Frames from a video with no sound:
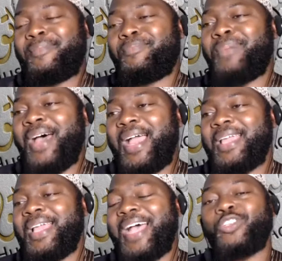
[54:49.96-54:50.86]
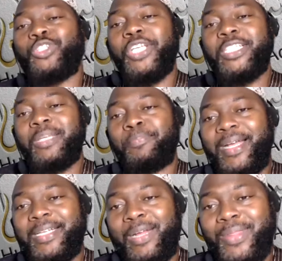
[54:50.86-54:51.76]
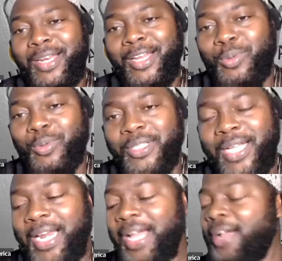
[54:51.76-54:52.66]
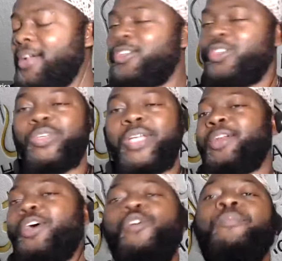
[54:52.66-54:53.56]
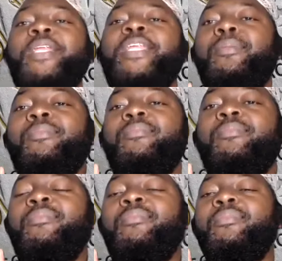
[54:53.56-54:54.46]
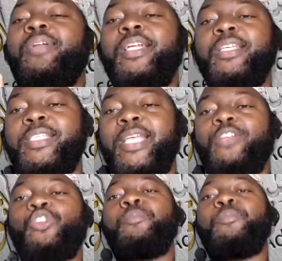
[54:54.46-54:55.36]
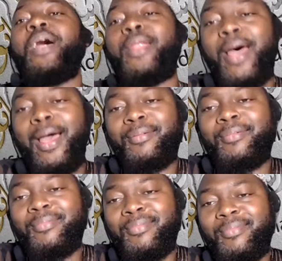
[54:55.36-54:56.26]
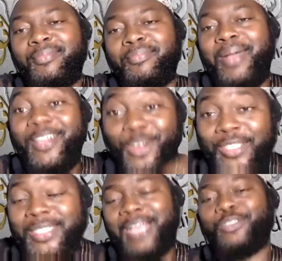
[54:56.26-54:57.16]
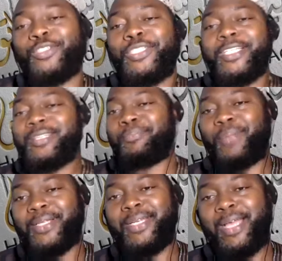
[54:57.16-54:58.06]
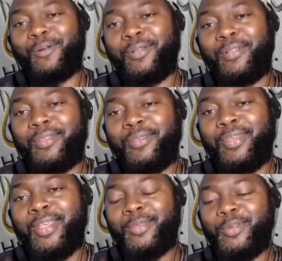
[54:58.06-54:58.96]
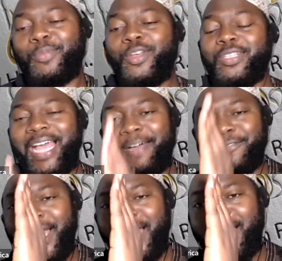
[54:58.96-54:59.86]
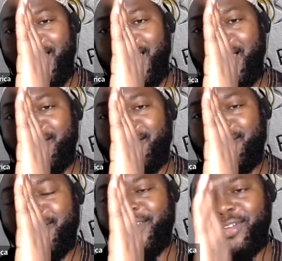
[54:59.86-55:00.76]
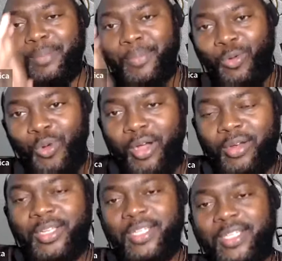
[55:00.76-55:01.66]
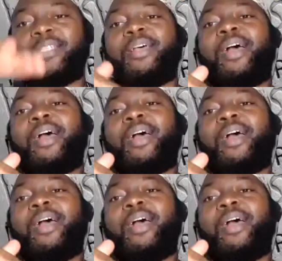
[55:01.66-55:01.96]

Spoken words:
by associating partner with Allah subhanahu wa ta'ala, you cannot obey them. Instead, you obey Allah by not associating partner. You know, because after Allah, you know, number one is